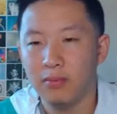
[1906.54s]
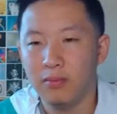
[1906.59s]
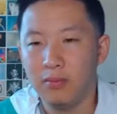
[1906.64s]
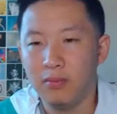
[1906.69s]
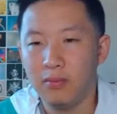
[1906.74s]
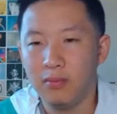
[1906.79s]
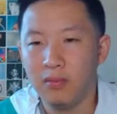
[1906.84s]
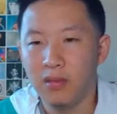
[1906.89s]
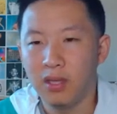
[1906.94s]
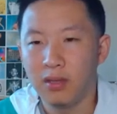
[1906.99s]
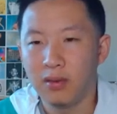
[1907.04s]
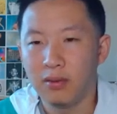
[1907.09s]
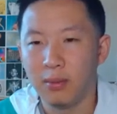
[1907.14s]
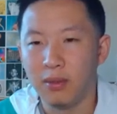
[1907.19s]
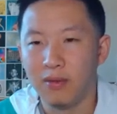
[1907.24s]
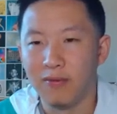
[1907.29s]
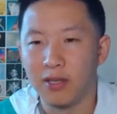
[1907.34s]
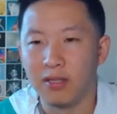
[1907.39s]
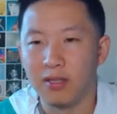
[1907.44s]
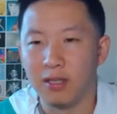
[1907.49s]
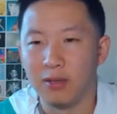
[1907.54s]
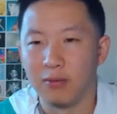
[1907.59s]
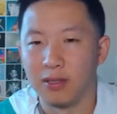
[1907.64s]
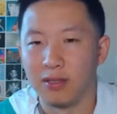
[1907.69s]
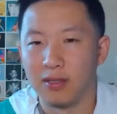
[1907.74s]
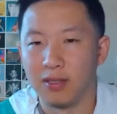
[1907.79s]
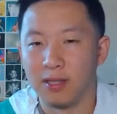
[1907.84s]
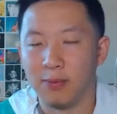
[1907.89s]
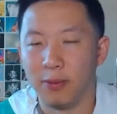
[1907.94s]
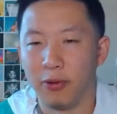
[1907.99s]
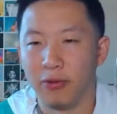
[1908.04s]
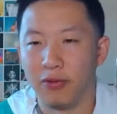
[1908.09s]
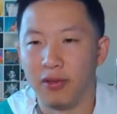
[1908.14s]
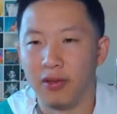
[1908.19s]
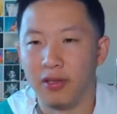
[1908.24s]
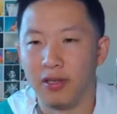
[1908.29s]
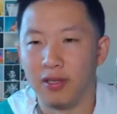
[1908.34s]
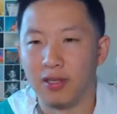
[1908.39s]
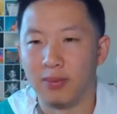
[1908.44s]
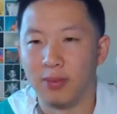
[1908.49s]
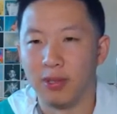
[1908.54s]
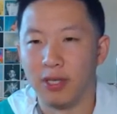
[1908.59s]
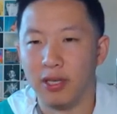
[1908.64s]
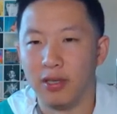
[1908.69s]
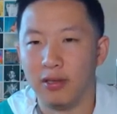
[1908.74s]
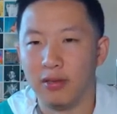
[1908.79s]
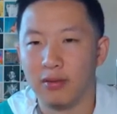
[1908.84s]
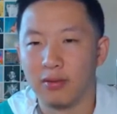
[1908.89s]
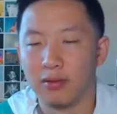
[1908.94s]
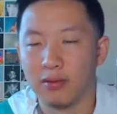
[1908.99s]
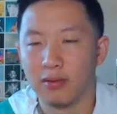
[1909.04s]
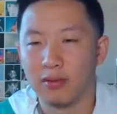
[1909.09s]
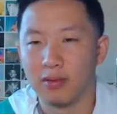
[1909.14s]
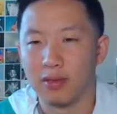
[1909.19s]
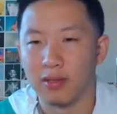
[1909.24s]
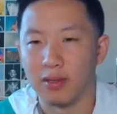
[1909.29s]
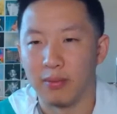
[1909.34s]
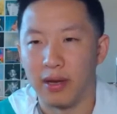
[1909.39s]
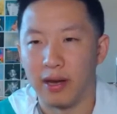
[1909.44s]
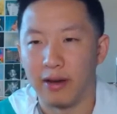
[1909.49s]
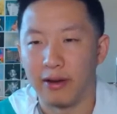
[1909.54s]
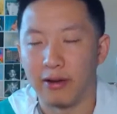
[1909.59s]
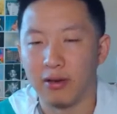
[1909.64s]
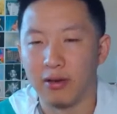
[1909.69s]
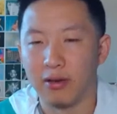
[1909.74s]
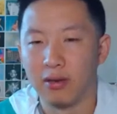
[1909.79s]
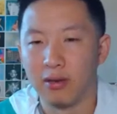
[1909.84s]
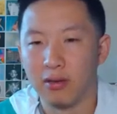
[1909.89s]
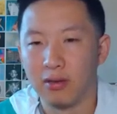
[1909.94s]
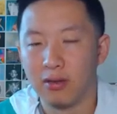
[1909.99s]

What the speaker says: I mean, Victini resists both of these, but doesn't matter.